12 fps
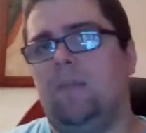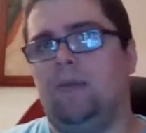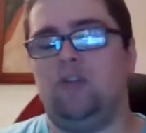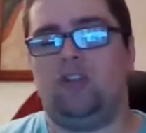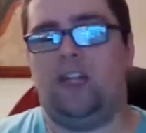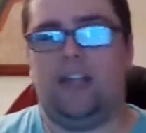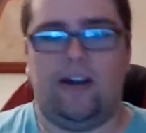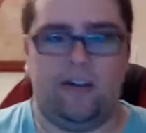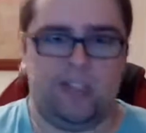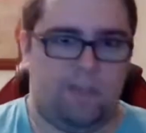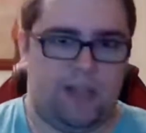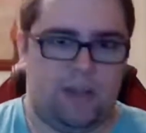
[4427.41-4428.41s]
But usually there
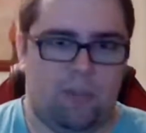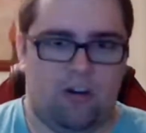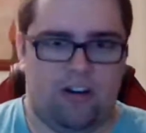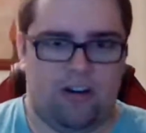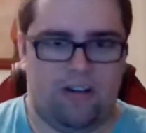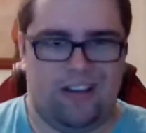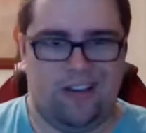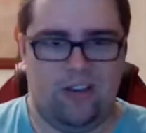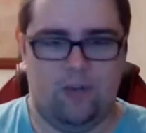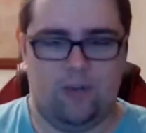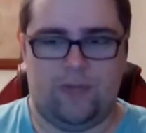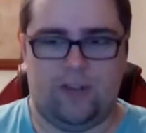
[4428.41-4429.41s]
is a bit more uh,
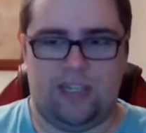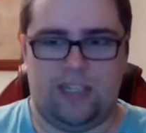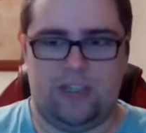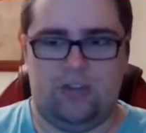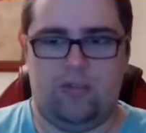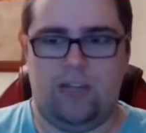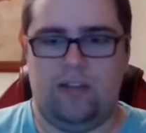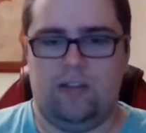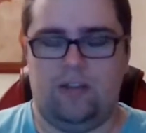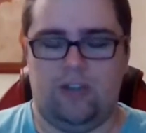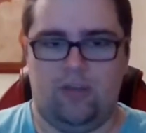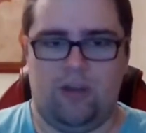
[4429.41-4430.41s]
usefulness that you
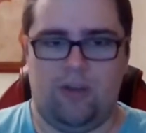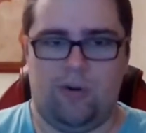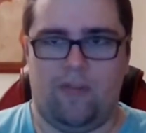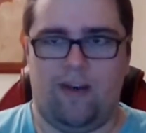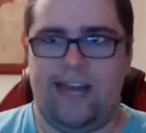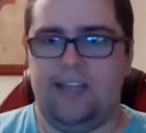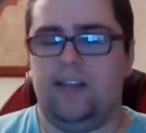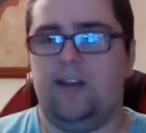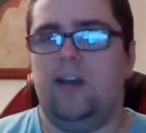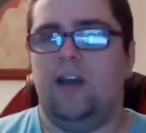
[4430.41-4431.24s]
can that you can provide,